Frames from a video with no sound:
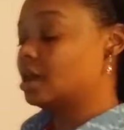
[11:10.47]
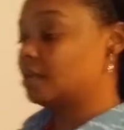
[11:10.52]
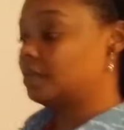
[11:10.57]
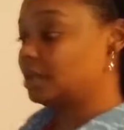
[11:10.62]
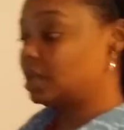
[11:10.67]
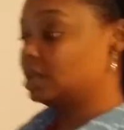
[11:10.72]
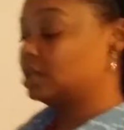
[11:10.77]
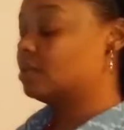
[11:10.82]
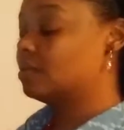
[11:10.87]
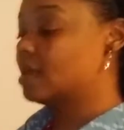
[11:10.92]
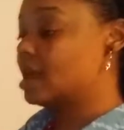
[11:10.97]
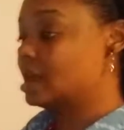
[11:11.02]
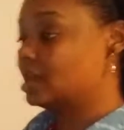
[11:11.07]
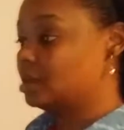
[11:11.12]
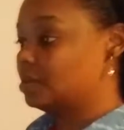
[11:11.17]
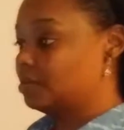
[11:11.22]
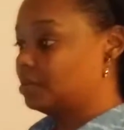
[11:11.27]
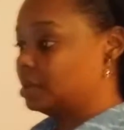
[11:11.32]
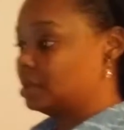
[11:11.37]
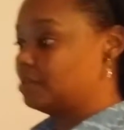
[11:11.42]

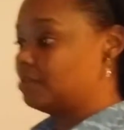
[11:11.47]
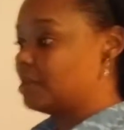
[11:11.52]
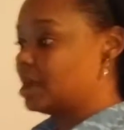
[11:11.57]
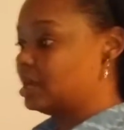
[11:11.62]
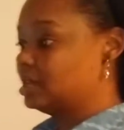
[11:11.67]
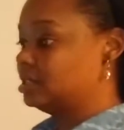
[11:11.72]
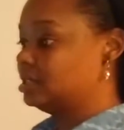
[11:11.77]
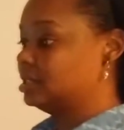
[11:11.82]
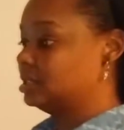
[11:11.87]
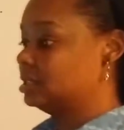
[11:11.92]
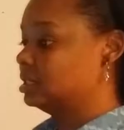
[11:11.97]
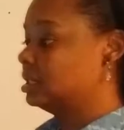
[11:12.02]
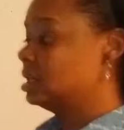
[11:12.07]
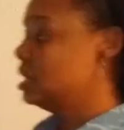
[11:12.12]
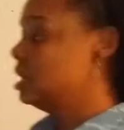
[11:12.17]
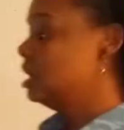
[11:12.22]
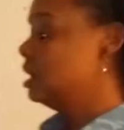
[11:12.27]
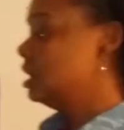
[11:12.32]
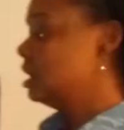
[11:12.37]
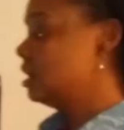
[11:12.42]
interacting with the patient.
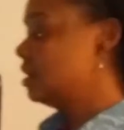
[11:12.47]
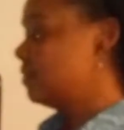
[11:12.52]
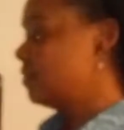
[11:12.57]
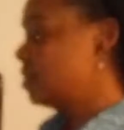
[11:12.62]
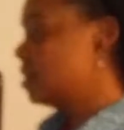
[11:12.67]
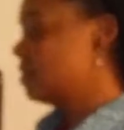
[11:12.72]
If you